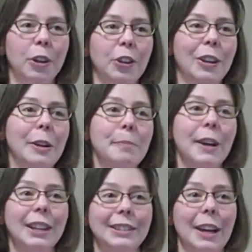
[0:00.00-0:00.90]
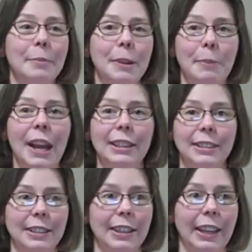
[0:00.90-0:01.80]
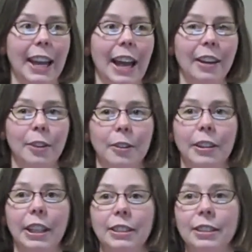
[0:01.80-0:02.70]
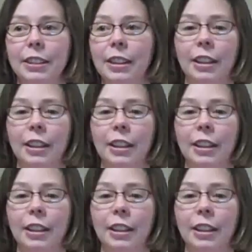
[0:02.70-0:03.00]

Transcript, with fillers: you can mix up the pages in the categories.